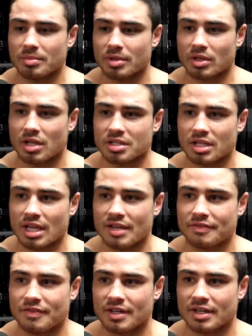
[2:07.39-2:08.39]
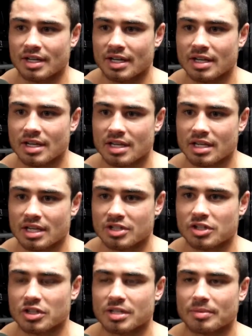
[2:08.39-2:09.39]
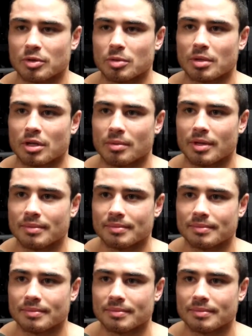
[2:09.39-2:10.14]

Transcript: and bring lots of life, and uh, kind of stirs up the room a little bit.